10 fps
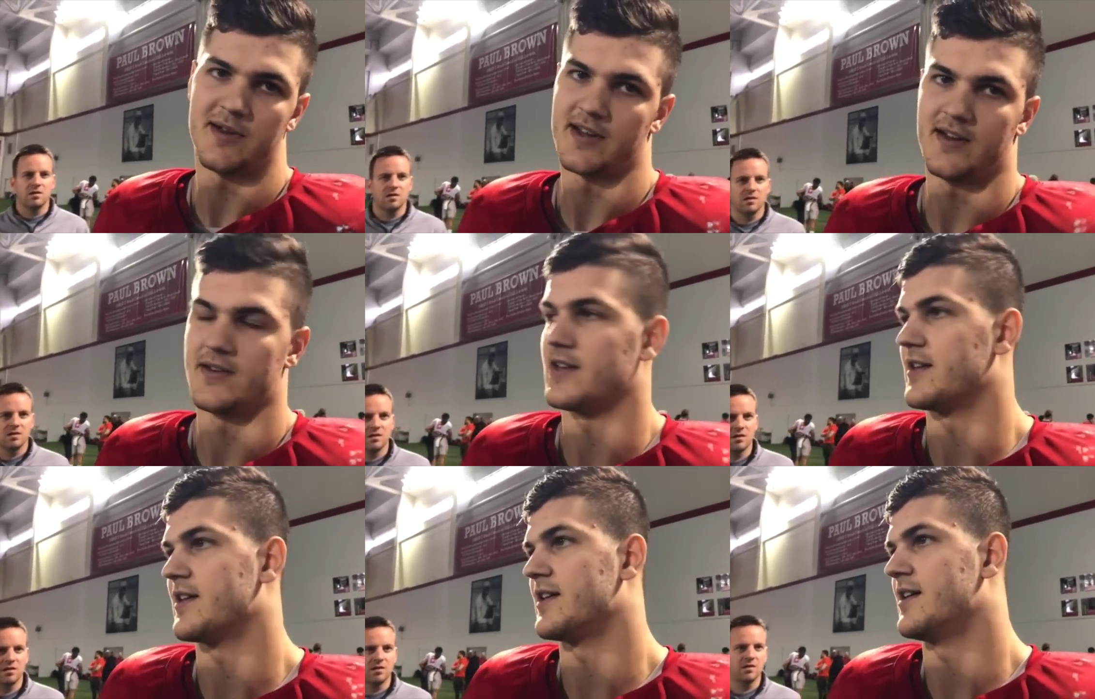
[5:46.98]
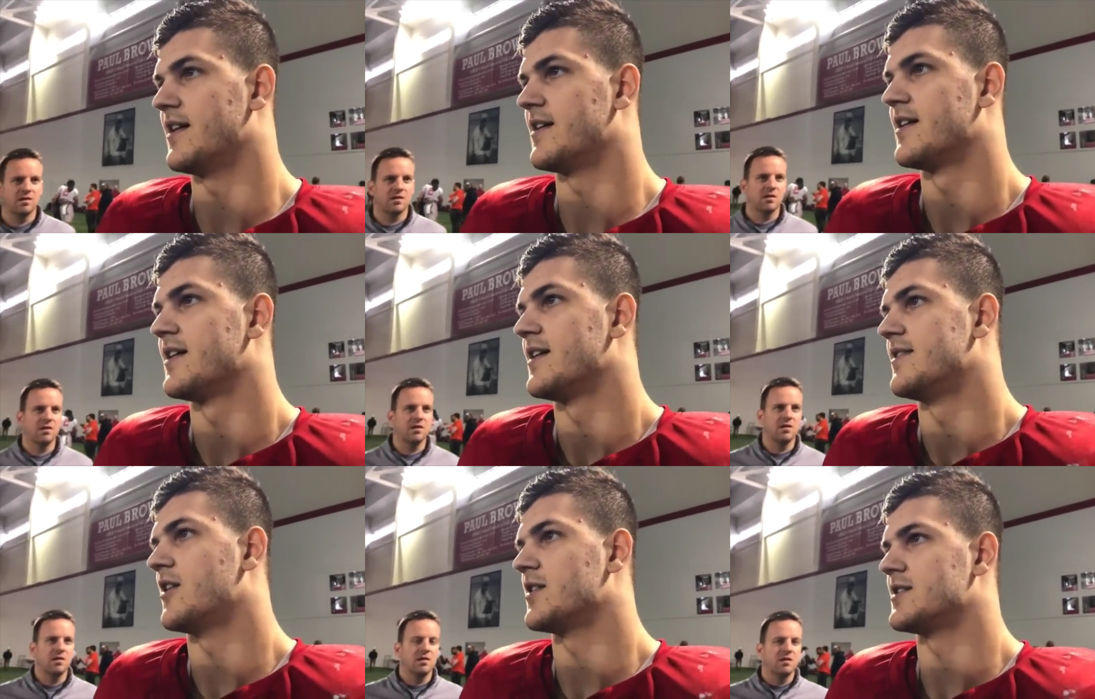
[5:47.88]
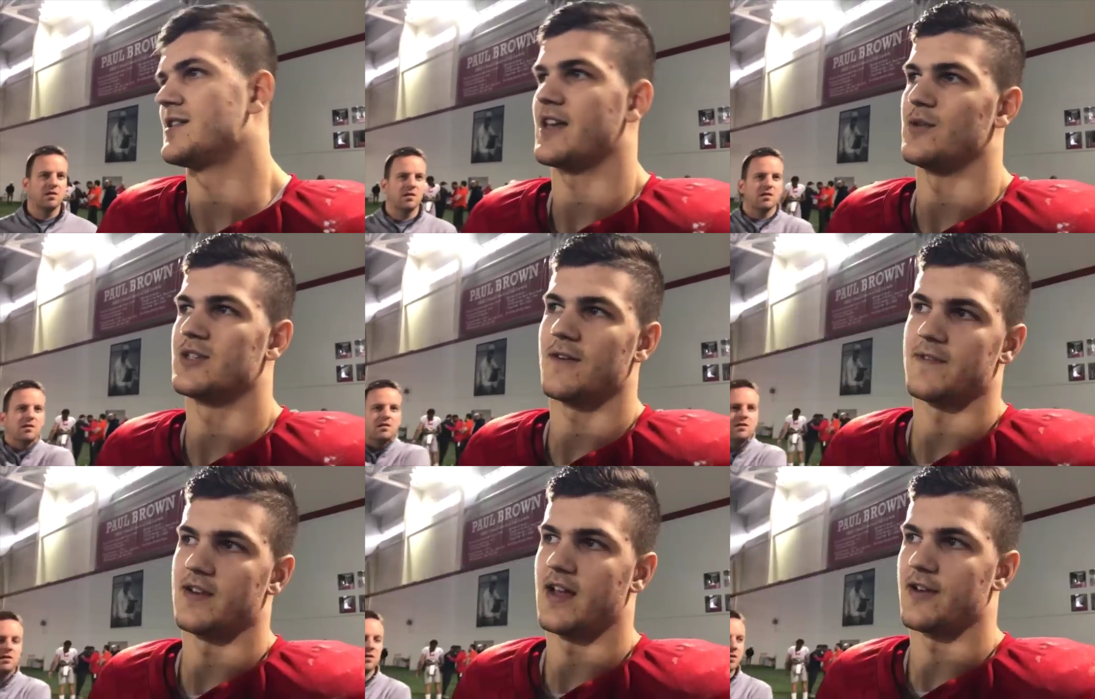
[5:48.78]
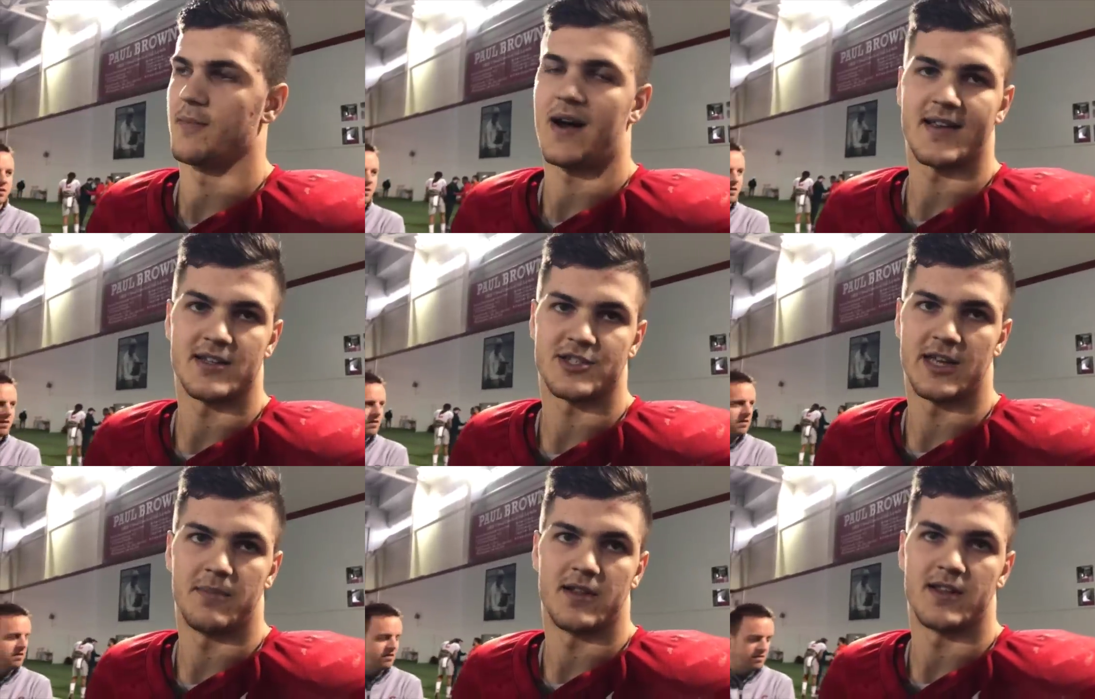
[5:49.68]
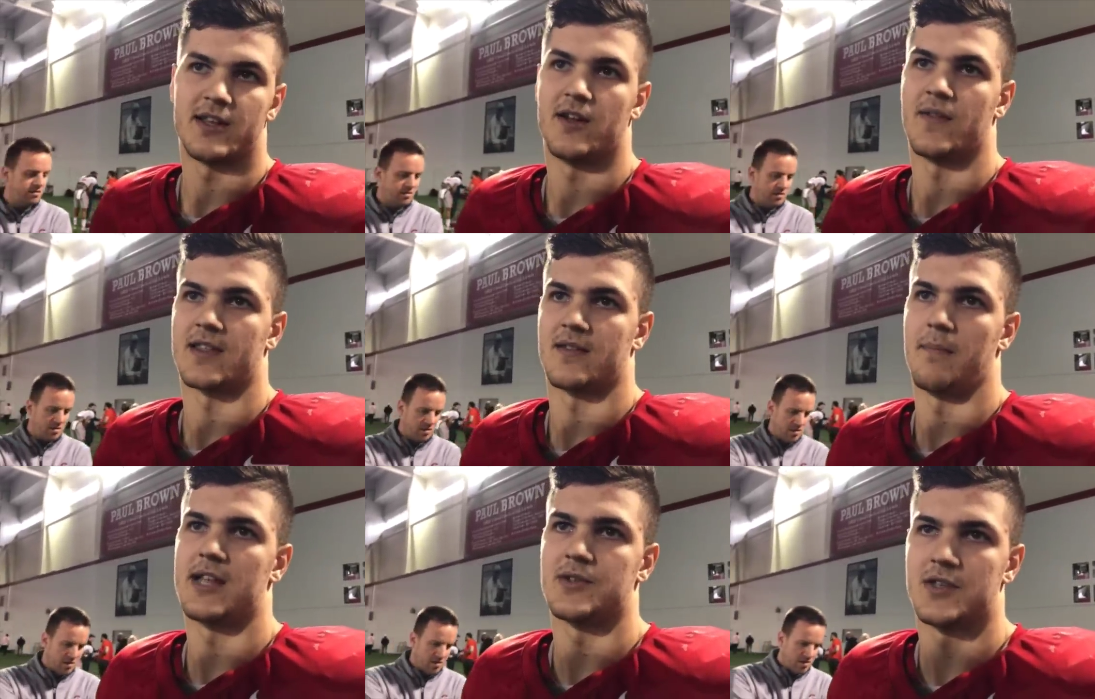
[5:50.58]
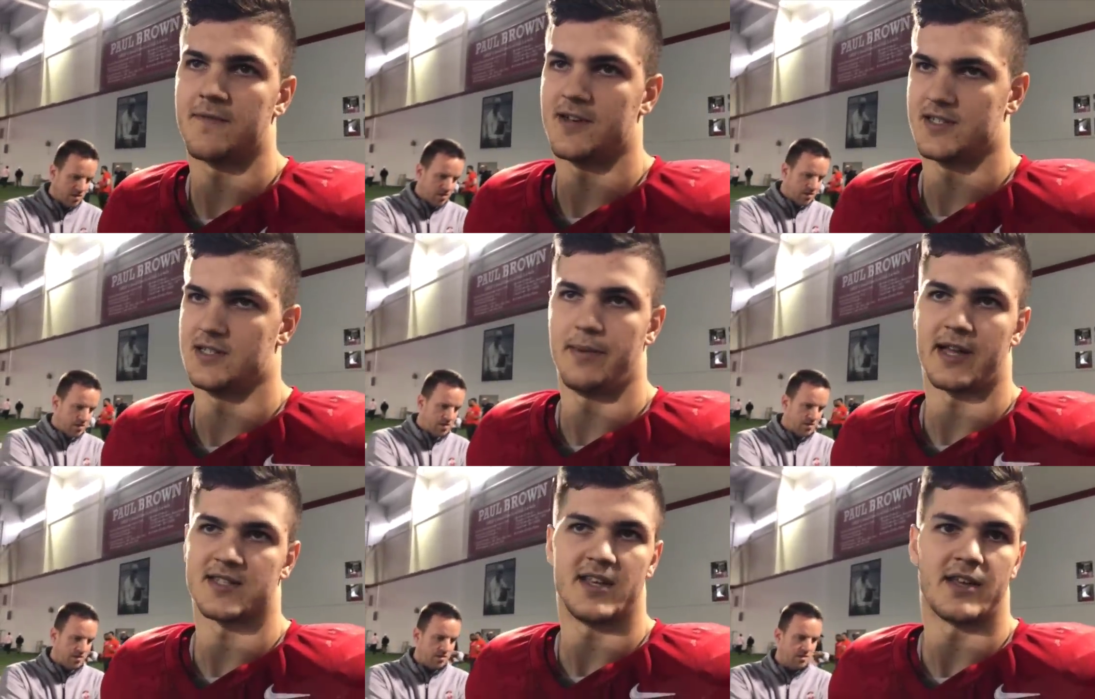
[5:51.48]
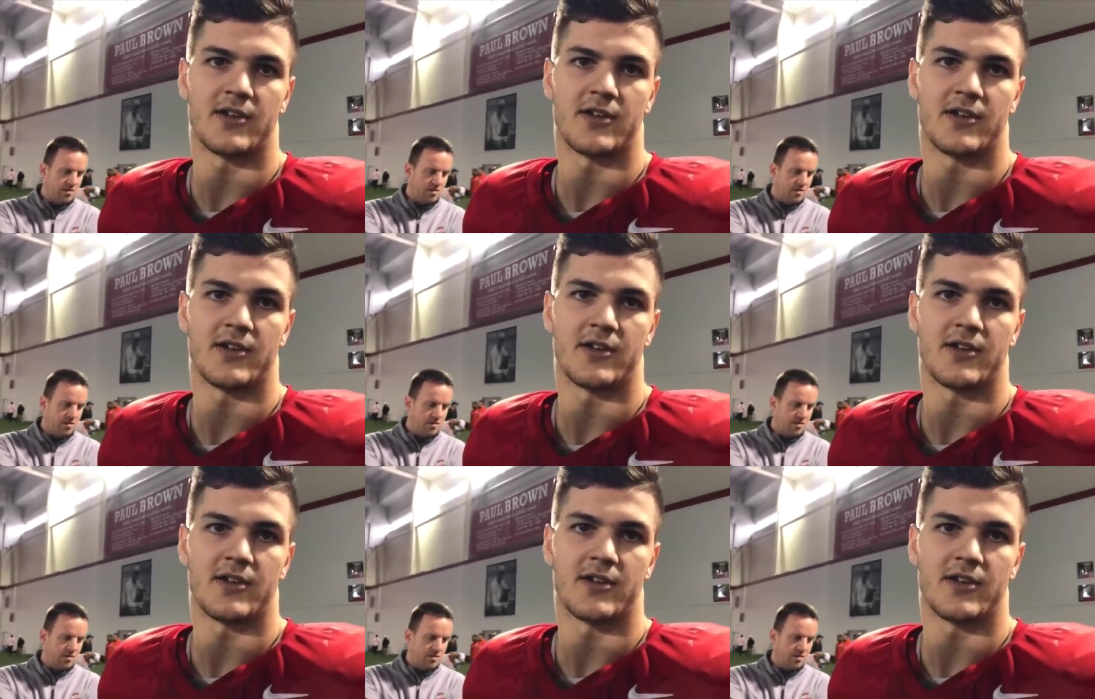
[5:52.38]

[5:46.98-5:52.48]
Speaker 1: spring. You know, he he. Uh, not only does he get you tough and, and, your body in shape, but you know, like the mental toughness is the biggest thing.